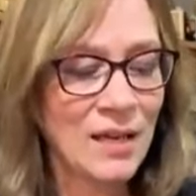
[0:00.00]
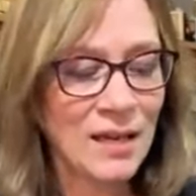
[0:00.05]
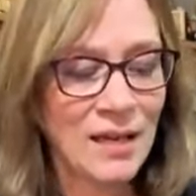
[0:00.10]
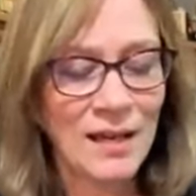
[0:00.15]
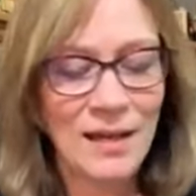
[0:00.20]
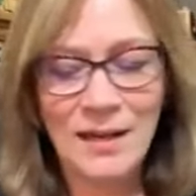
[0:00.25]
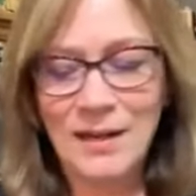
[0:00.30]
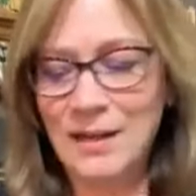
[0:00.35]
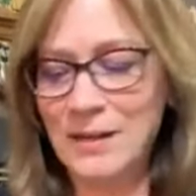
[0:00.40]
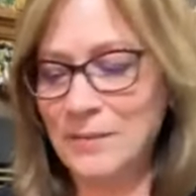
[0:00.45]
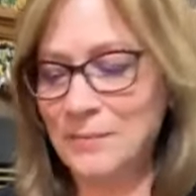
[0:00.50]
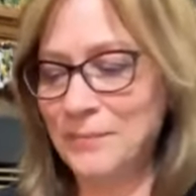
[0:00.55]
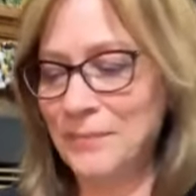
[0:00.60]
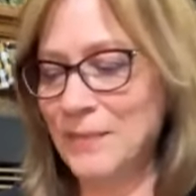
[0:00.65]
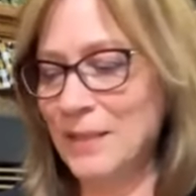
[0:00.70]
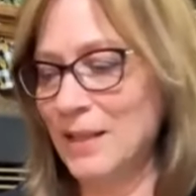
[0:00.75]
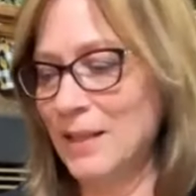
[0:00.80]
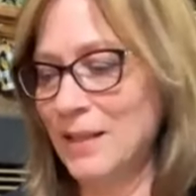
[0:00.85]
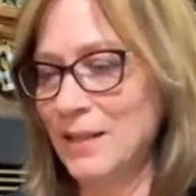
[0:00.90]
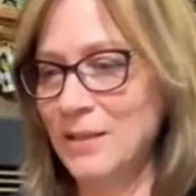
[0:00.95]
Um,
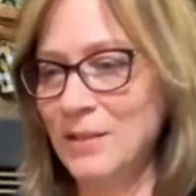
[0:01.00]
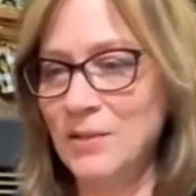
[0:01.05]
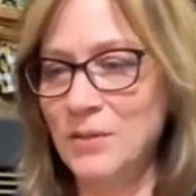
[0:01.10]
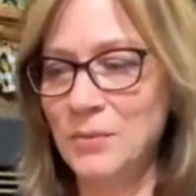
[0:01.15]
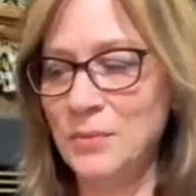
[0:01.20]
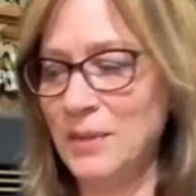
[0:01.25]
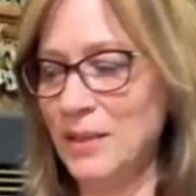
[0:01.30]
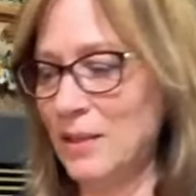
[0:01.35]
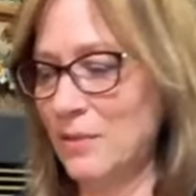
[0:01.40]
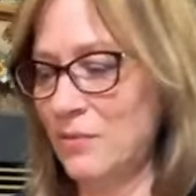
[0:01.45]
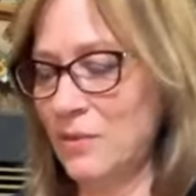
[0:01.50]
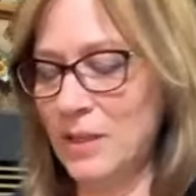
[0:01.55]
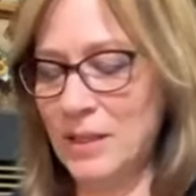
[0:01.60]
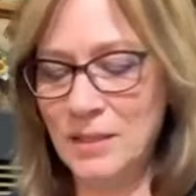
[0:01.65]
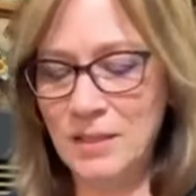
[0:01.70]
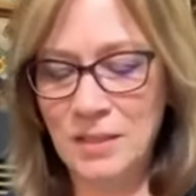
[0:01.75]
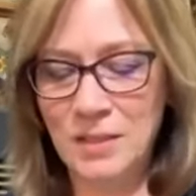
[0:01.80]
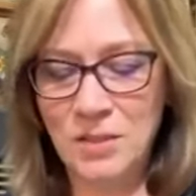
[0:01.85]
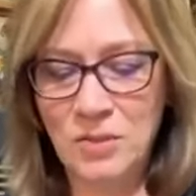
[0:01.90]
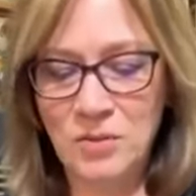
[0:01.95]
and you know what I forgot
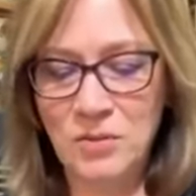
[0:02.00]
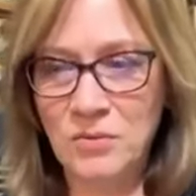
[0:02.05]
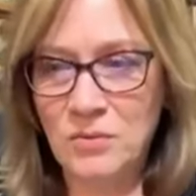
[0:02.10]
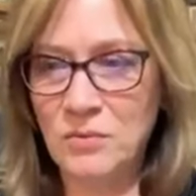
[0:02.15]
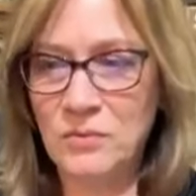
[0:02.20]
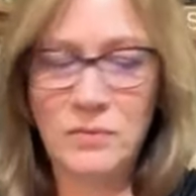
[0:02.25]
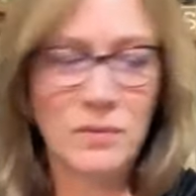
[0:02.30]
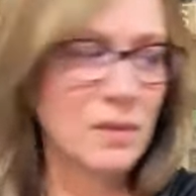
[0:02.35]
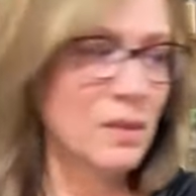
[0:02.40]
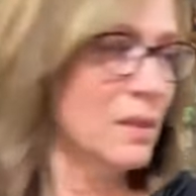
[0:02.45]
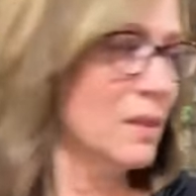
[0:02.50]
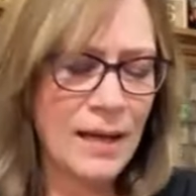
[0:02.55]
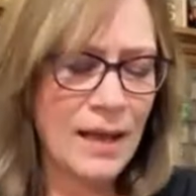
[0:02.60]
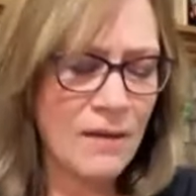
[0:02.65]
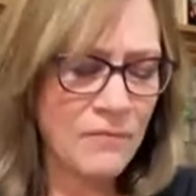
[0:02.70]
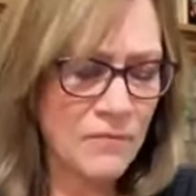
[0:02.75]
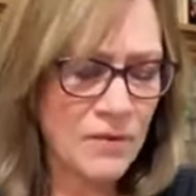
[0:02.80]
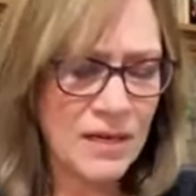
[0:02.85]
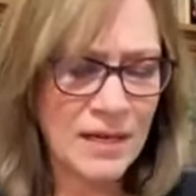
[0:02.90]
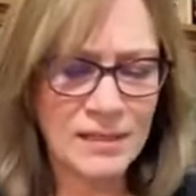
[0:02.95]
to do? I
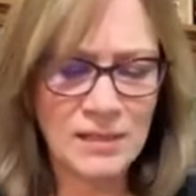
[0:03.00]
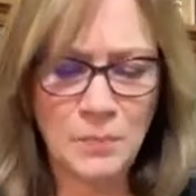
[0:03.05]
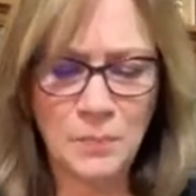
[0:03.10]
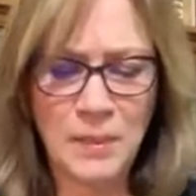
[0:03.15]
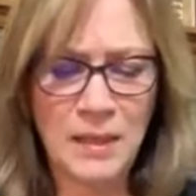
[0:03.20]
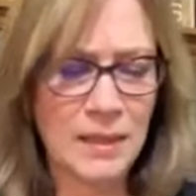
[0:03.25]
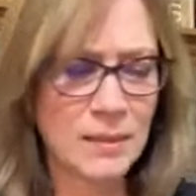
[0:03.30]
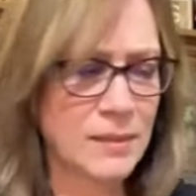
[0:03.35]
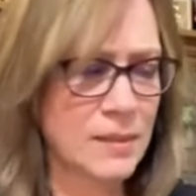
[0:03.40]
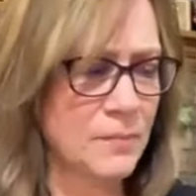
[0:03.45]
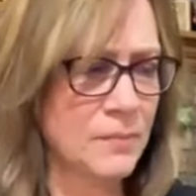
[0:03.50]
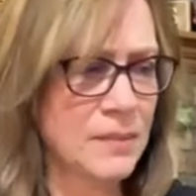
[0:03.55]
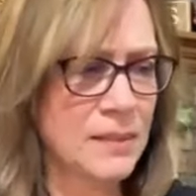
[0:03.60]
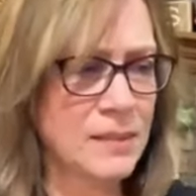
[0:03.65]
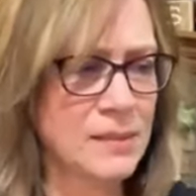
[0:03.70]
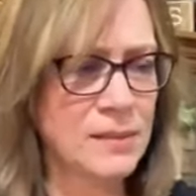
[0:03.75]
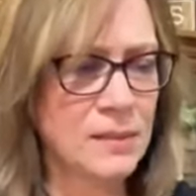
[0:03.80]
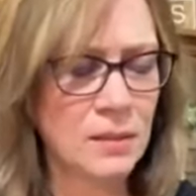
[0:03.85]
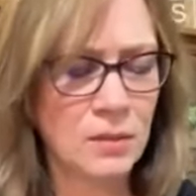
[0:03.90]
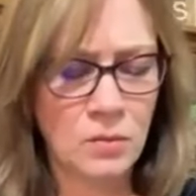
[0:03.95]
forgot to paint up
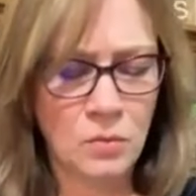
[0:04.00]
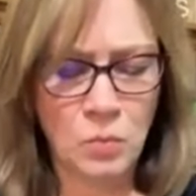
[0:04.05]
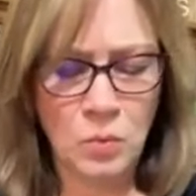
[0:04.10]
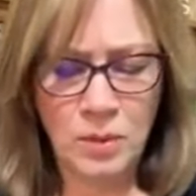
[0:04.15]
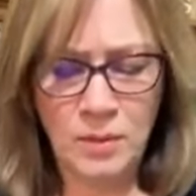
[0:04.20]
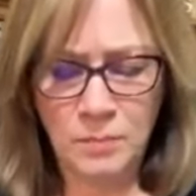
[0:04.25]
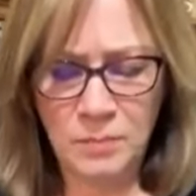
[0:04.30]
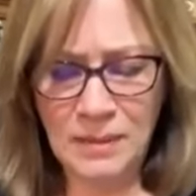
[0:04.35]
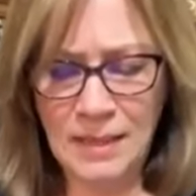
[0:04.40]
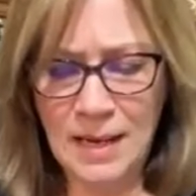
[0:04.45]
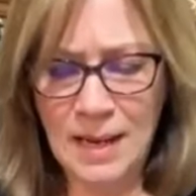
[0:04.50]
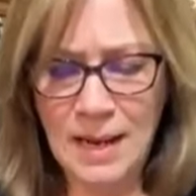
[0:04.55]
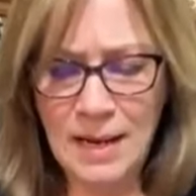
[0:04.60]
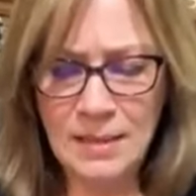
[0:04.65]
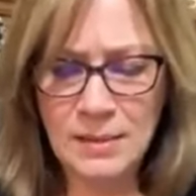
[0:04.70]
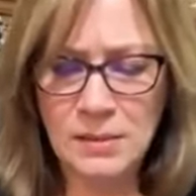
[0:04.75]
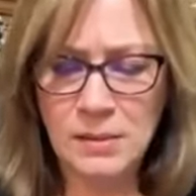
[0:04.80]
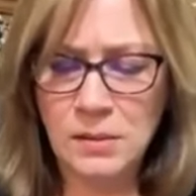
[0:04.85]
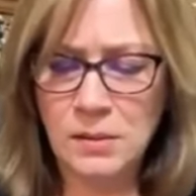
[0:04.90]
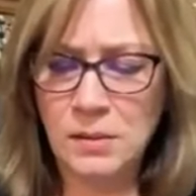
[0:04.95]
these little wood
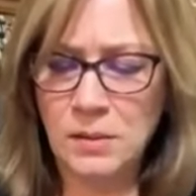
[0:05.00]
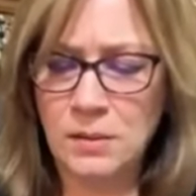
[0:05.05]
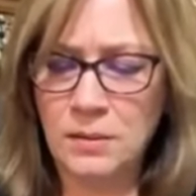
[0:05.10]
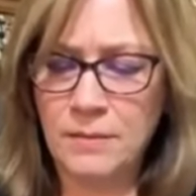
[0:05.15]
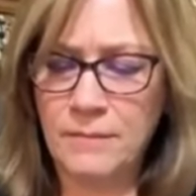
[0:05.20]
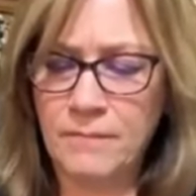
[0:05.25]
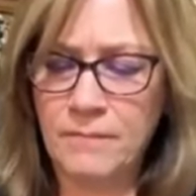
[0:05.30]
blocks.